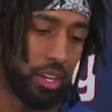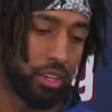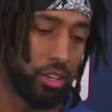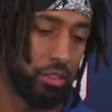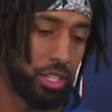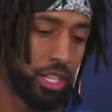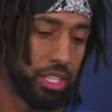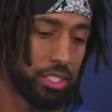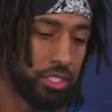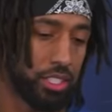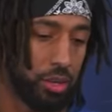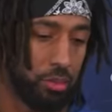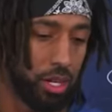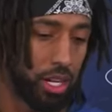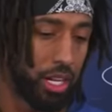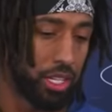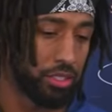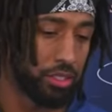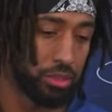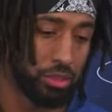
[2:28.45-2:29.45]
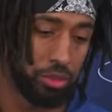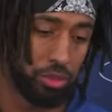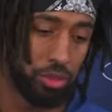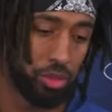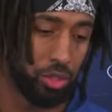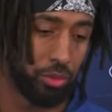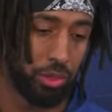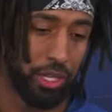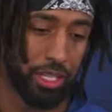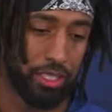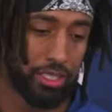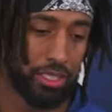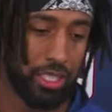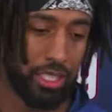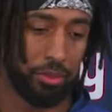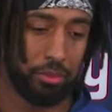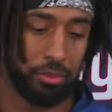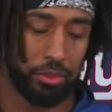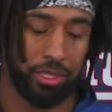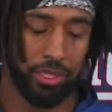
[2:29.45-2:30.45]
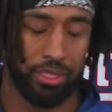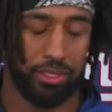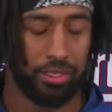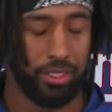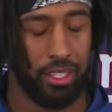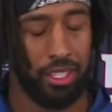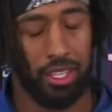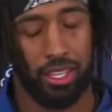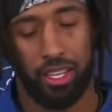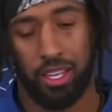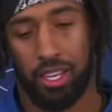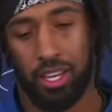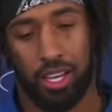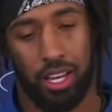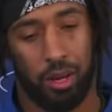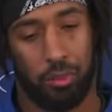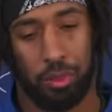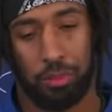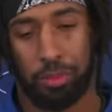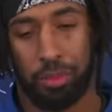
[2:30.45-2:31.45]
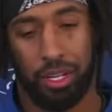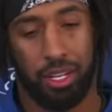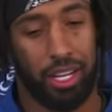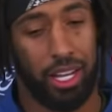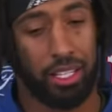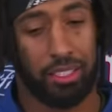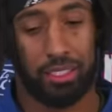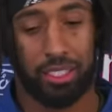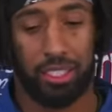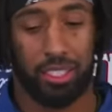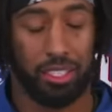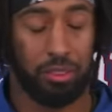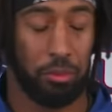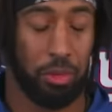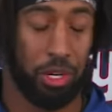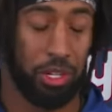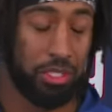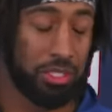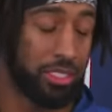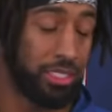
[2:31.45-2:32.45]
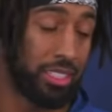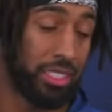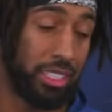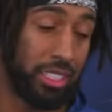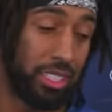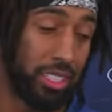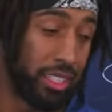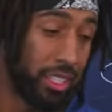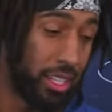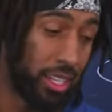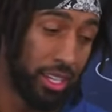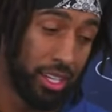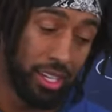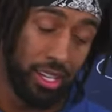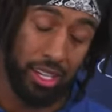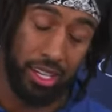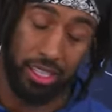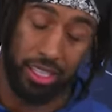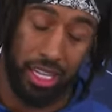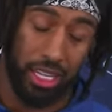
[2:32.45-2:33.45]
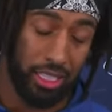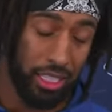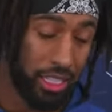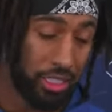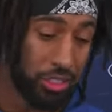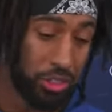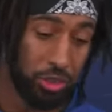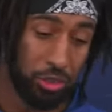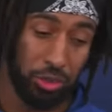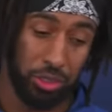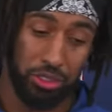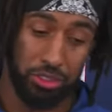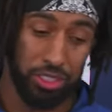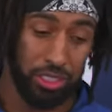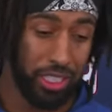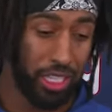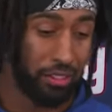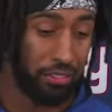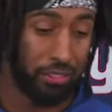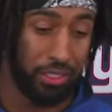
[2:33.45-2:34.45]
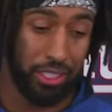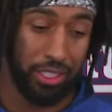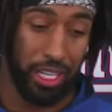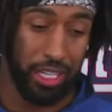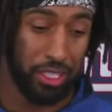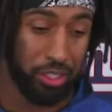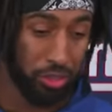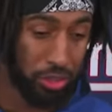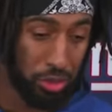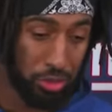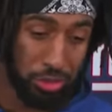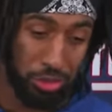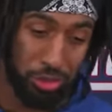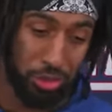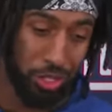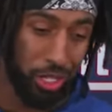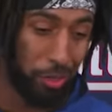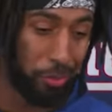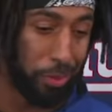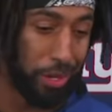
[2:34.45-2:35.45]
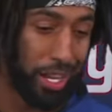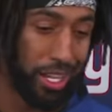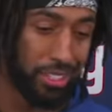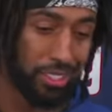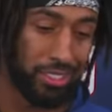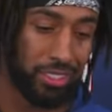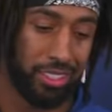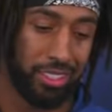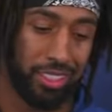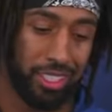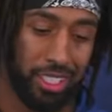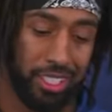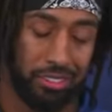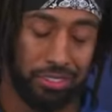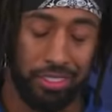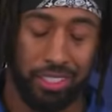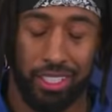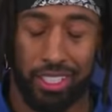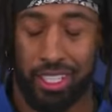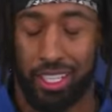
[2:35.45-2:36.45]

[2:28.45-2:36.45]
I don't know if you guys saw my high school quarterback tape, but I'm gonna put it out there, emergency. A lot like Tua as a lefty, I can throw 2-yard passes to the left.